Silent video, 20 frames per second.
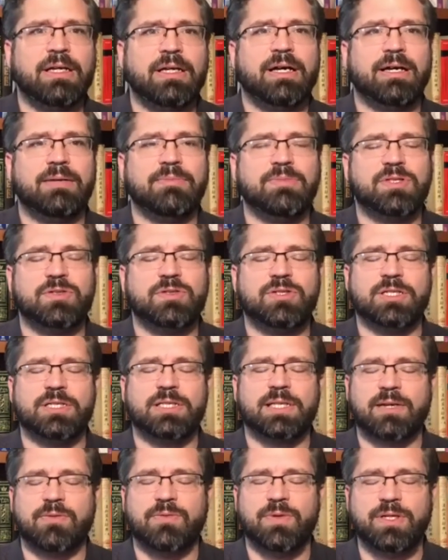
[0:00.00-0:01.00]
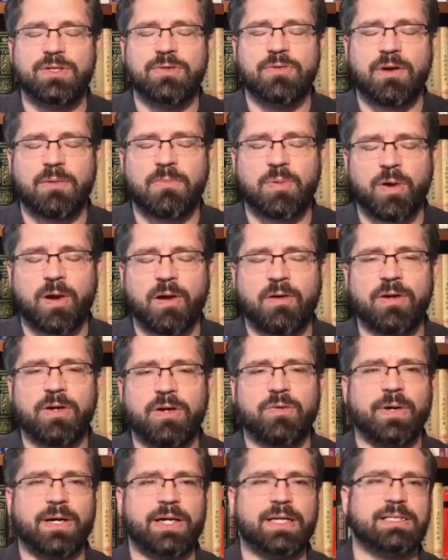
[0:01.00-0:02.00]
So just like we do our prayer
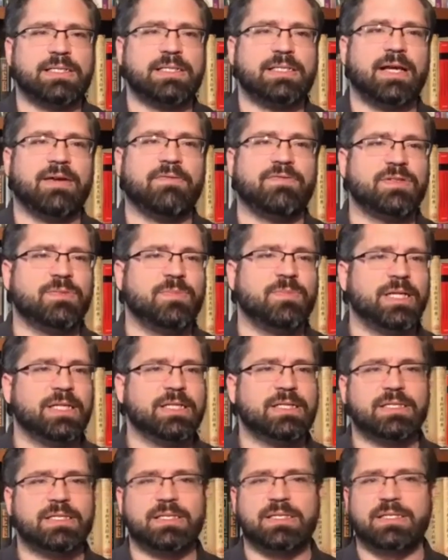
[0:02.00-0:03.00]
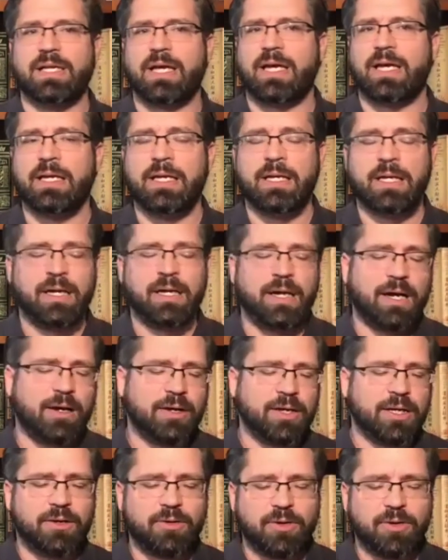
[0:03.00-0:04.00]
requests, have some minutes to say, oh,
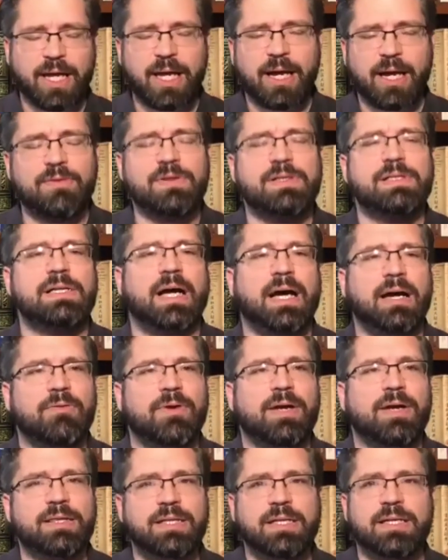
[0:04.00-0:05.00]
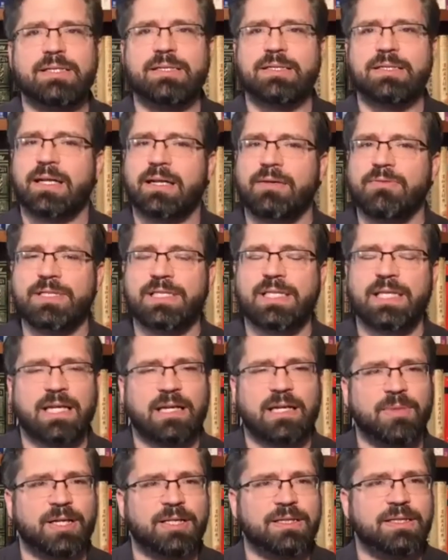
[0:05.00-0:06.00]
you know, hey, I read this and I was thinking
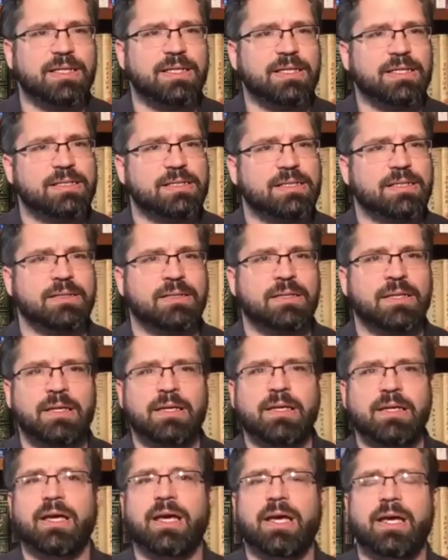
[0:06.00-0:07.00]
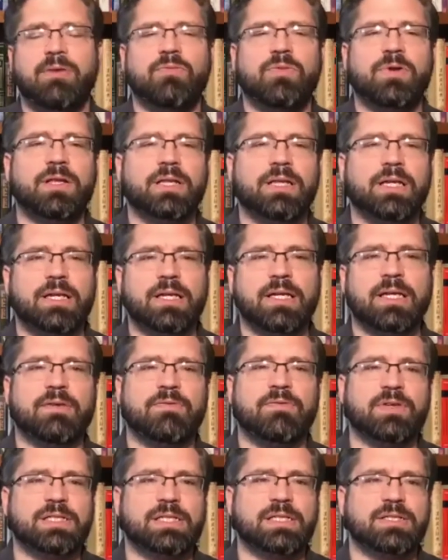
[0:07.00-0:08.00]
about this, and really give
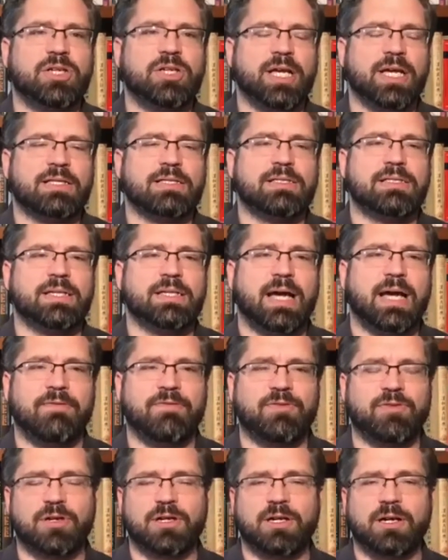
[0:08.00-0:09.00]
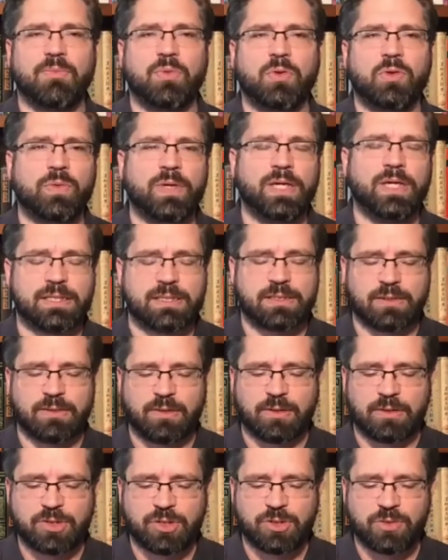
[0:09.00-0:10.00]
us a chance after a couple of weeks
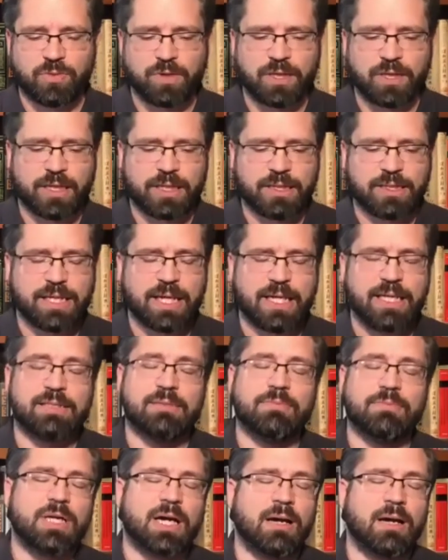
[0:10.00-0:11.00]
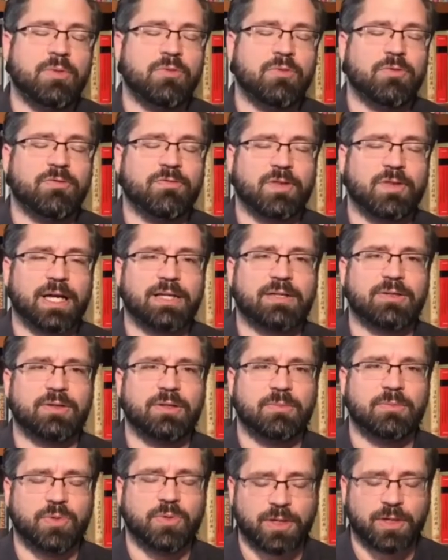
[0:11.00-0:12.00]
to really take some time and reflect on the
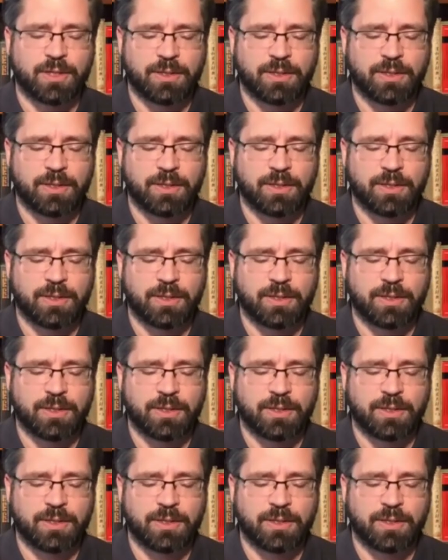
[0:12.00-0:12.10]
book.